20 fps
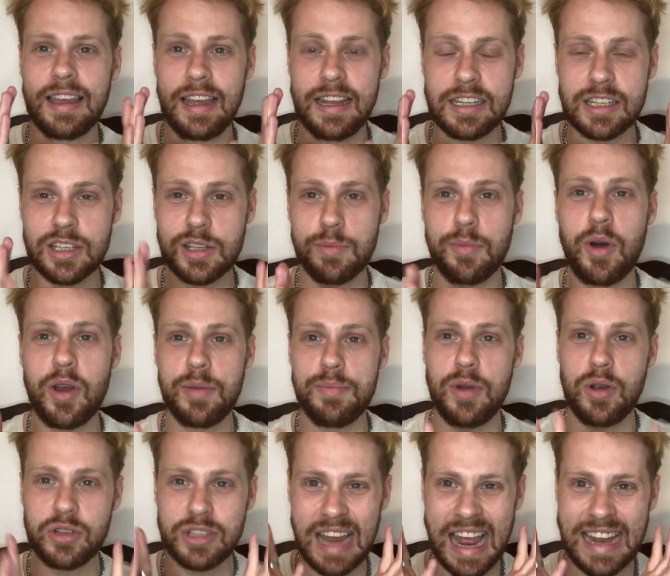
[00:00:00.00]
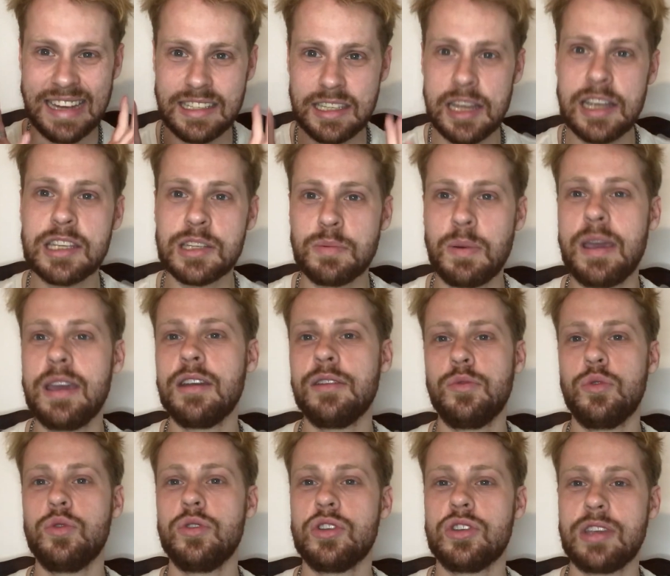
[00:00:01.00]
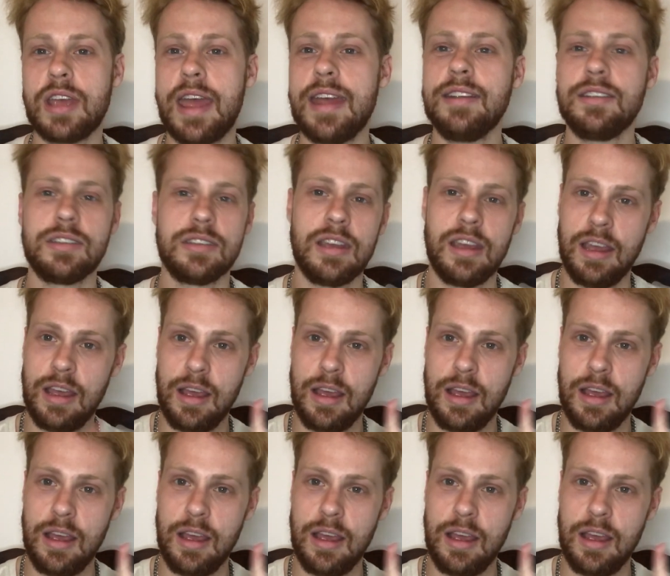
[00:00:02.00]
It's my most anticipated of all the sets.